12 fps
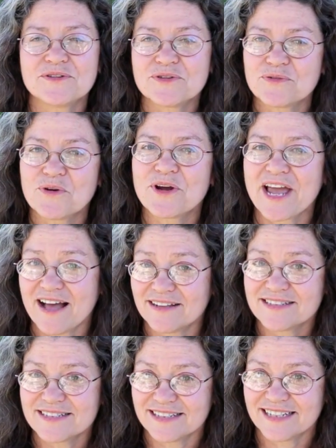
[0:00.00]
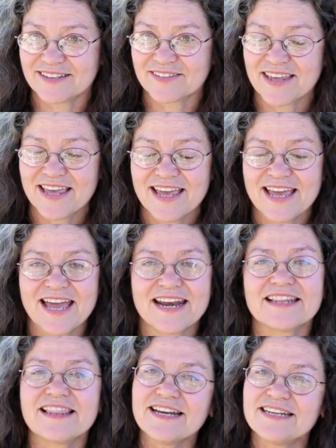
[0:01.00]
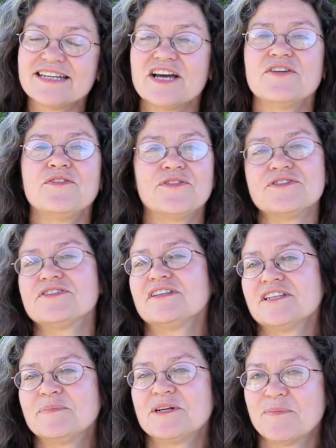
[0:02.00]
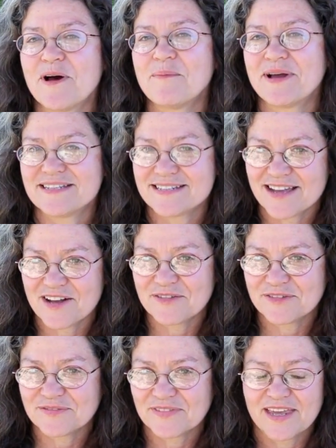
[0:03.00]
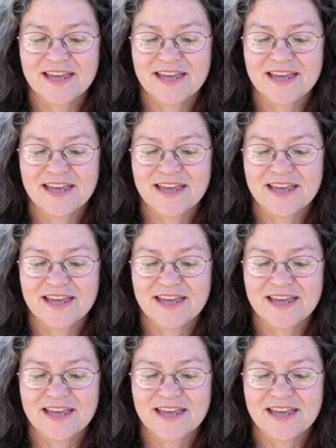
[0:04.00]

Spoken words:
Tarot Counseling. And I'd like to tell you first a little bit about myself.